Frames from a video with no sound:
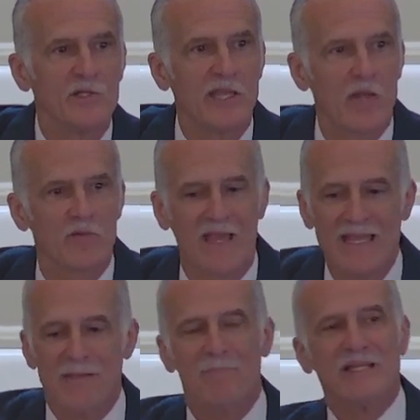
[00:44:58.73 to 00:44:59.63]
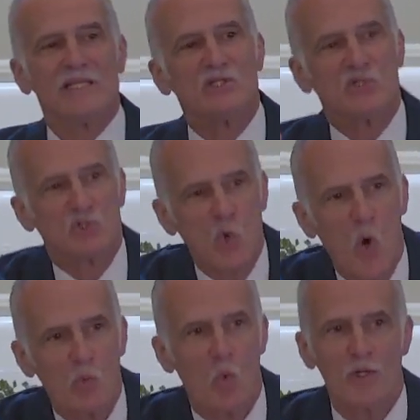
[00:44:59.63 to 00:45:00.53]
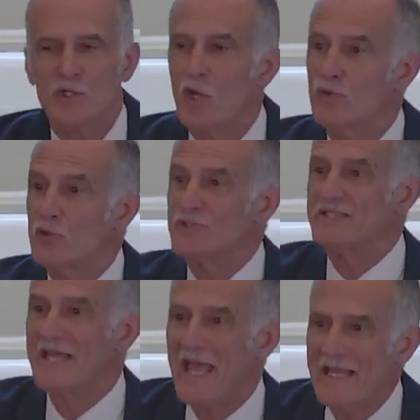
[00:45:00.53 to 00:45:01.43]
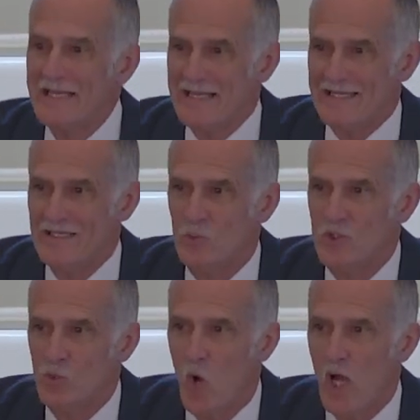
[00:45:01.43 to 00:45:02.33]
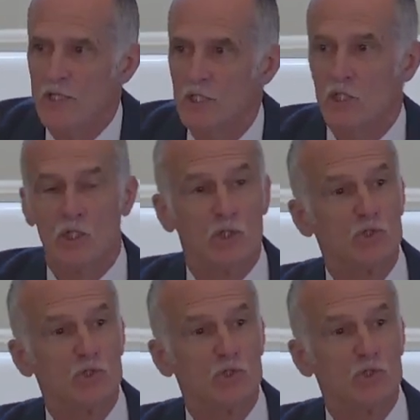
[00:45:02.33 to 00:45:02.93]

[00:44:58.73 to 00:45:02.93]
How do you counter that? But exhort one another daily with what?